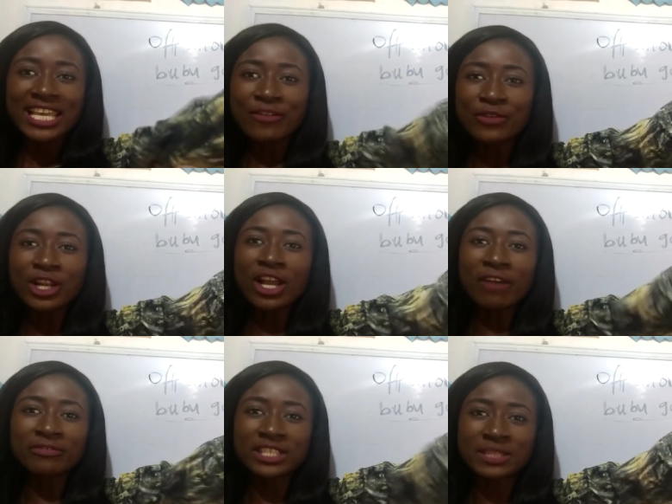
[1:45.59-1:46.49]
If you
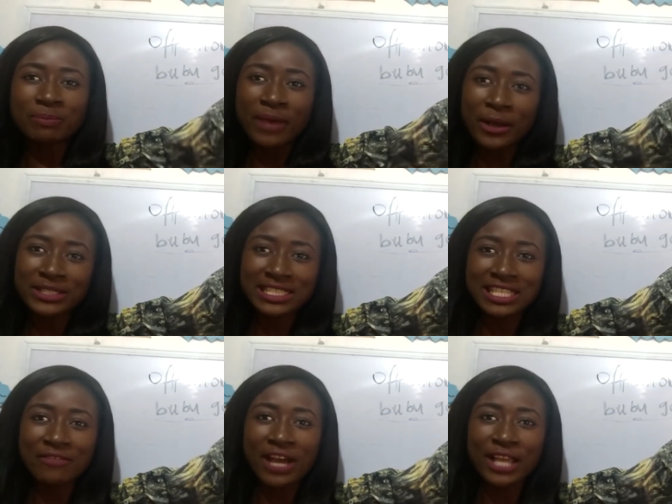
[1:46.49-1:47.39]
love this bell
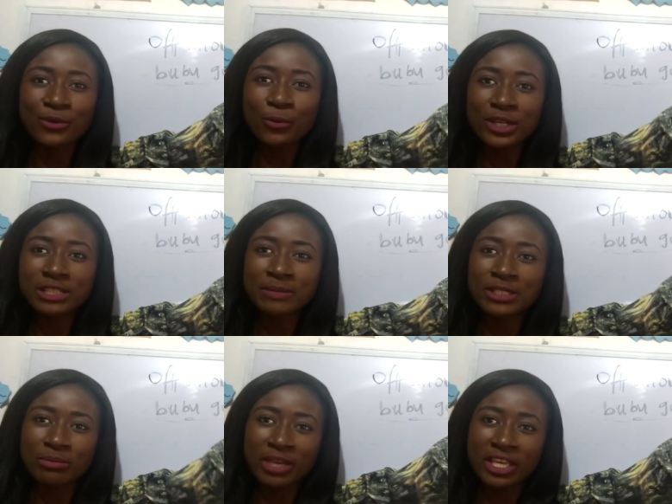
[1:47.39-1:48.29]
sleeve and you want
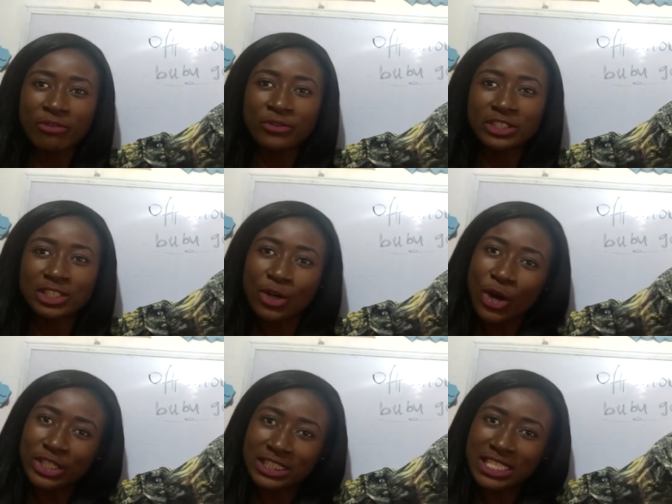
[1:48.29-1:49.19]
me to make a video
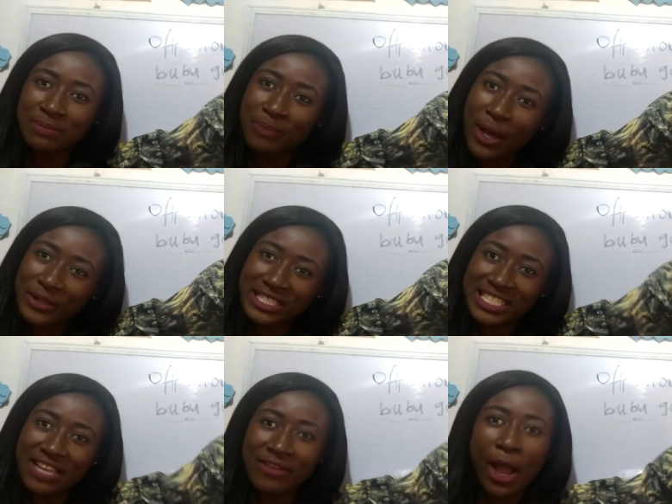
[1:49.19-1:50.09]
on this bell
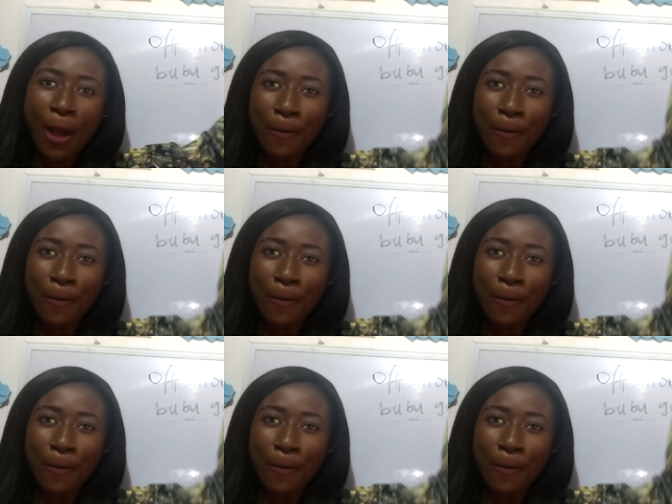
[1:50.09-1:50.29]
sleeve,